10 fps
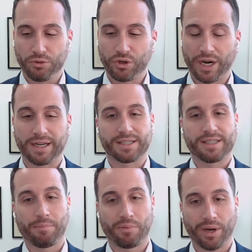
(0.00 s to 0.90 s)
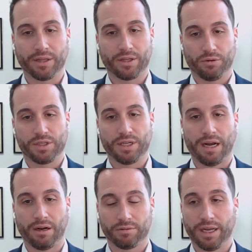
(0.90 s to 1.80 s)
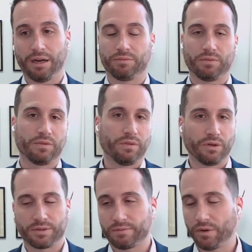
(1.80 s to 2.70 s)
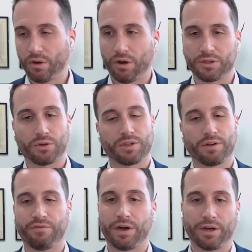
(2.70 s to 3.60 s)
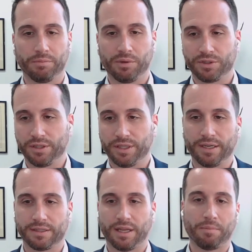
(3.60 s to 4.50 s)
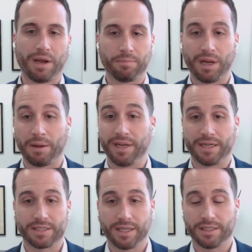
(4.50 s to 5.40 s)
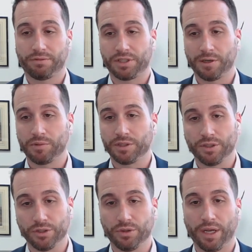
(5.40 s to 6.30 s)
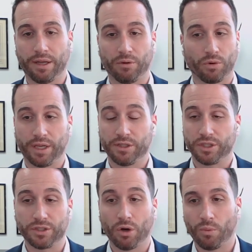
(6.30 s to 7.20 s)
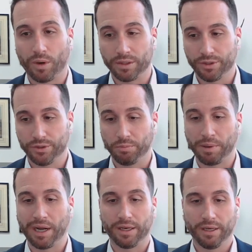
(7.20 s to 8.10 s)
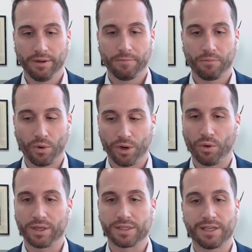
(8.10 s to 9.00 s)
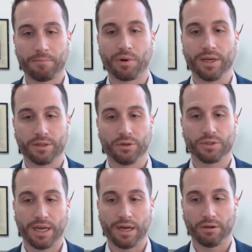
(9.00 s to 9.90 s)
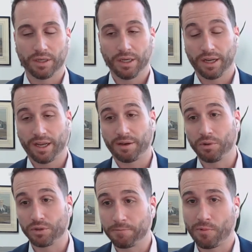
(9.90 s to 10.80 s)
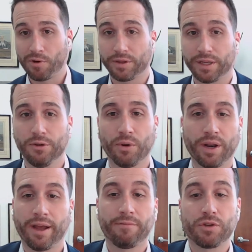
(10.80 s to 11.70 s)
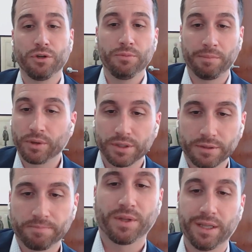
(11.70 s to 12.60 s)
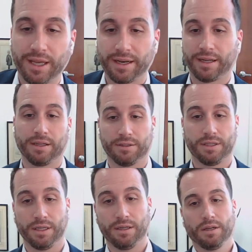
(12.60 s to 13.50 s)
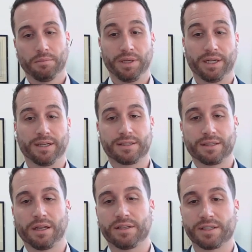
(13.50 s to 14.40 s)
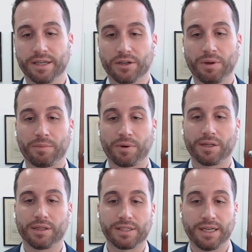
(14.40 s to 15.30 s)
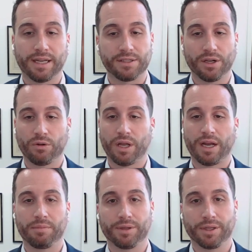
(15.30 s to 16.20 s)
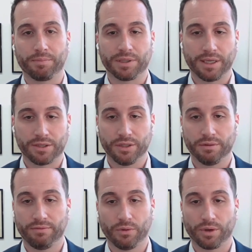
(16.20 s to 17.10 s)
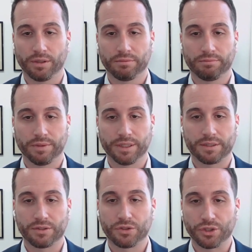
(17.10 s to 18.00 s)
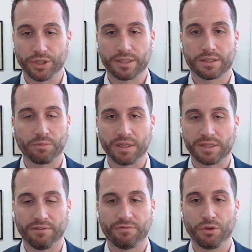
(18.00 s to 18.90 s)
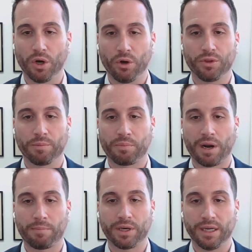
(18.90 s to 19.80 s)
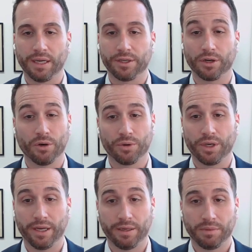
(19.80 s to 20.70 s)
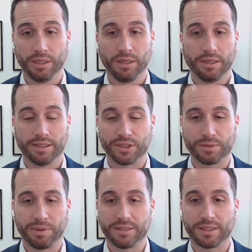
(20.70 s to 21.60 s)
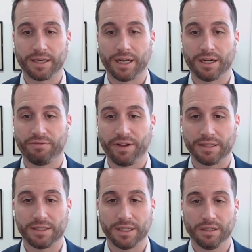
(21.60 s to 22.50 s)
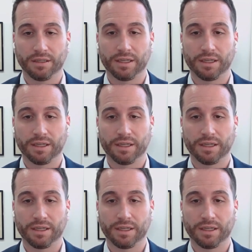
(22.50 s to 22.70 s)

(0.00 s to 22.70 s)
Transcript: So you try to separate those out. Now, there's all sorts of variables and things that might not make sense for someone to do that, or they just don't want to, but we want to separate those out. And most important, we want to have 2 members in that LLC because a single member LLC has no liability protection in Florida. It's just as if you own the property in your own name. It's just basically got a fancy